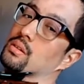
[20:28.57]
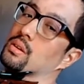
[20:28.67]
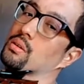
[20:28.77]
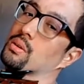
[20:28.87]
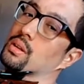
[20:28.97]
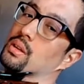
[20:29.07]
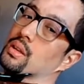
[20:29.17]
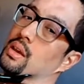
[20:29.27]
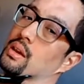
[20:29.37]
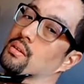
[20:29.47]
going
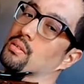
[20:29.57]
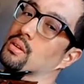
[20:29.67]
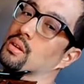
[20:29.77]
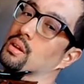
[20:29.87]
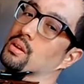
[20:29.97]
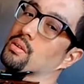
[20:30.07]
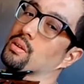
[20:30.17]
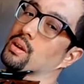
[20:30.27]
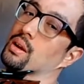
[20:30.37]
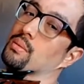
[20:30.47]
down and
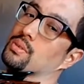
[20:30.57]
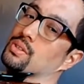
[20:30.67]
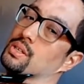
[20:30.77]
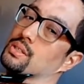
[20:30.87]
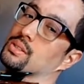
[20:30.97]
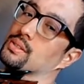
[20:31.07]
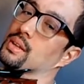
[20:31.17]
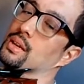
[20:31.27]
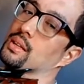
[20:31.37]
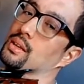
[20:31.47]
going up just
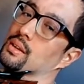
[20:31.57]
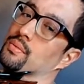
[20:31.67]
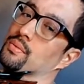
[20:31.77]
slightly,